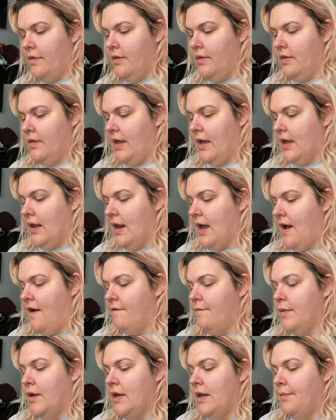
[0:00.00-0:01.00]
they can have
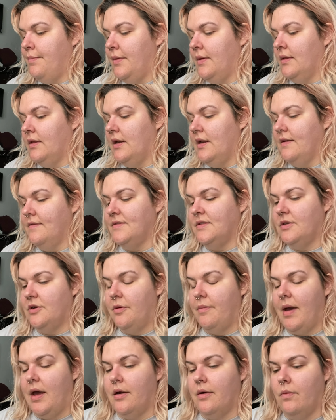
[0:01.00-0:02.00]
manipulatives no
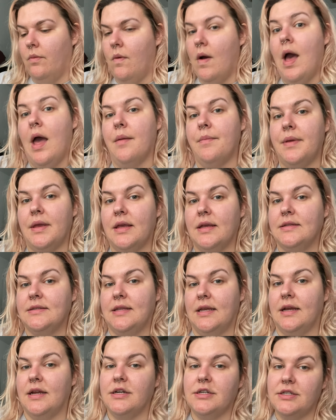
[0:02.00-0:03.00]
matter what because
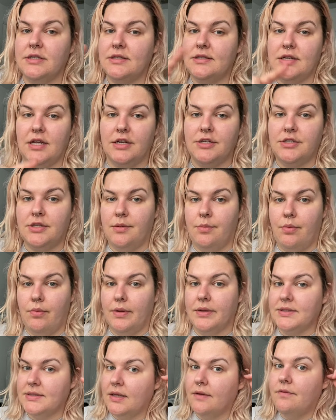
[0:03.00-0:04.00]
they can just touch the
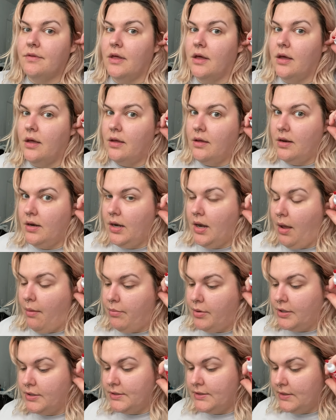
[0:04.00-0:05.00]
points of the
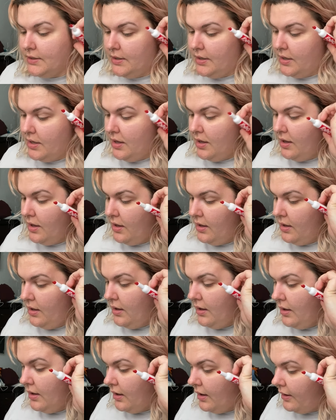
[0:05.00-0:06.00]
numbers.
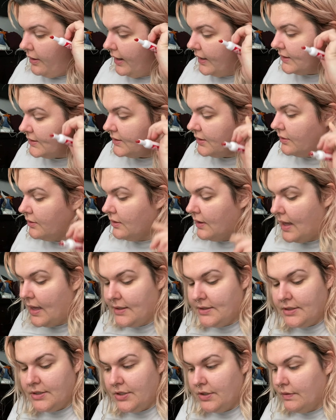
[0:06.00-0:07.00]
All right, so
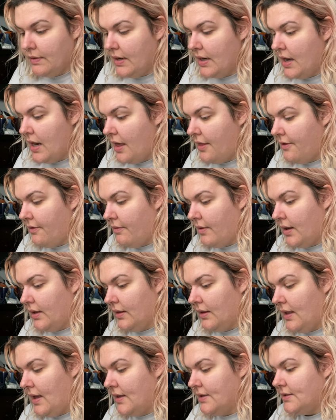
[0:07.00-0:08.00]
let's do another
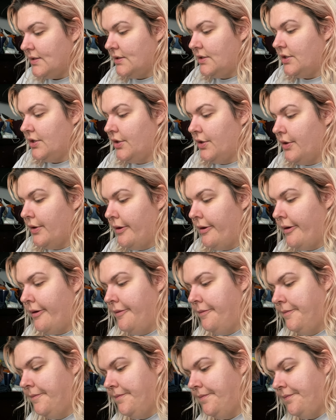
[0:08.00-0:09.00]
one. Let's
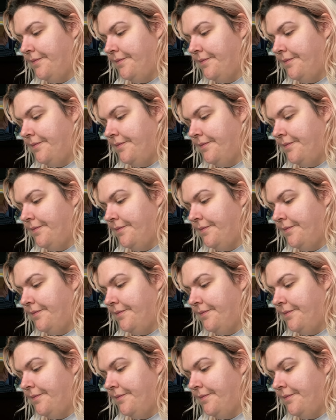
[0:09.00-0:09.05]
do